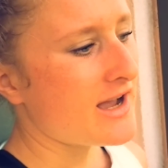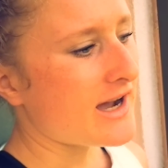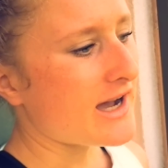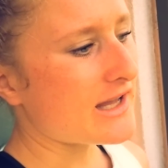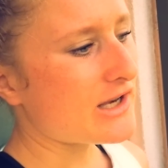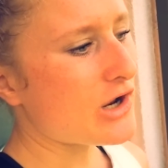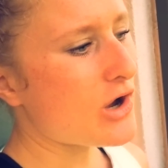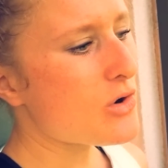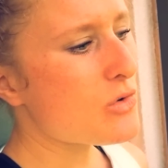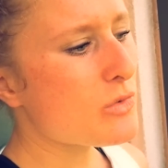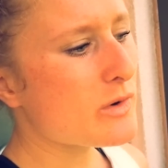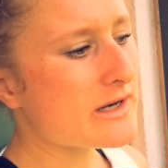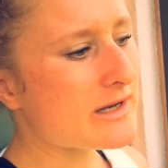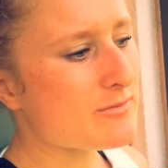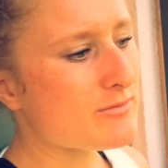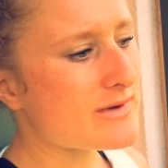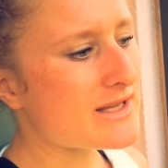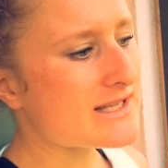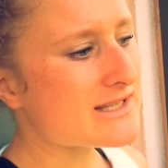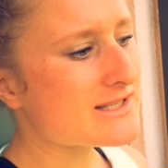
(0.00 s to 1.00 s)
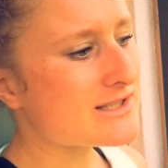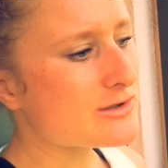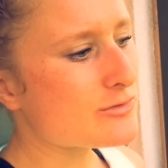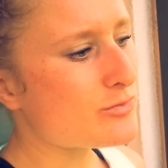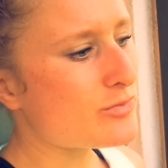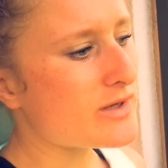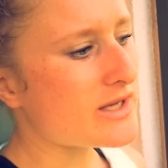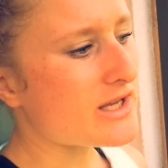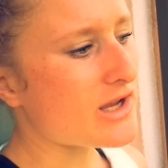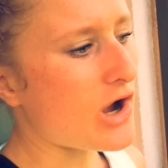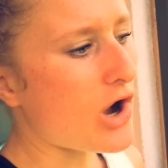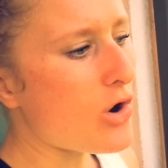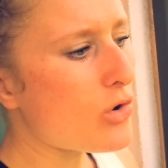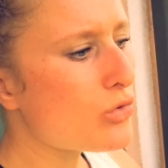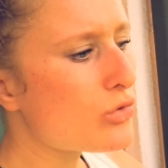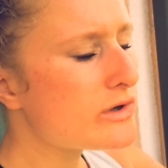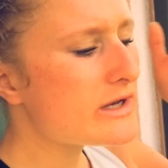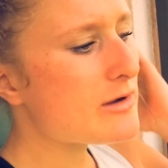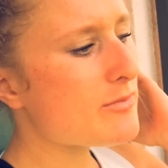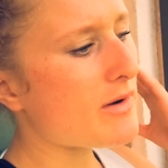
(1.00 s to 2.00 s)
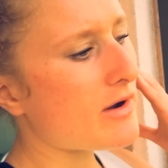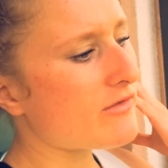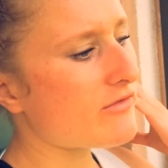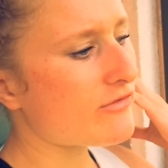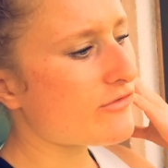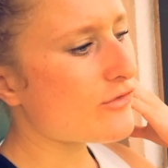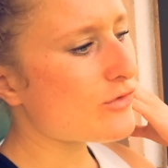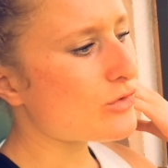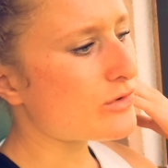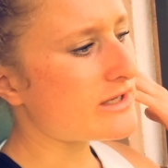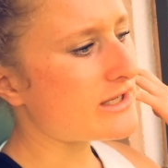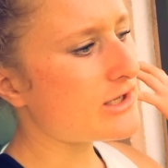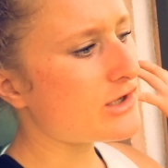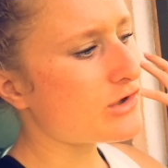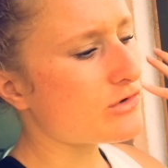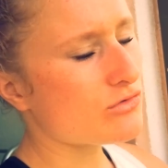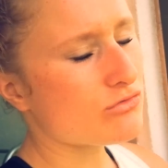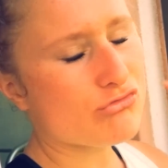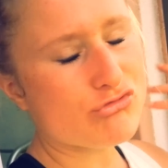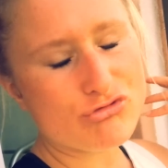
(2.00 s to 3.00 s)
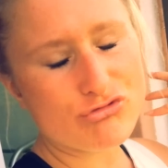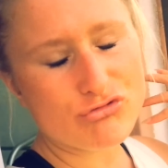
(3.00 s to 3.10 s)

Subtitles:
I know what it means to be only about food and you.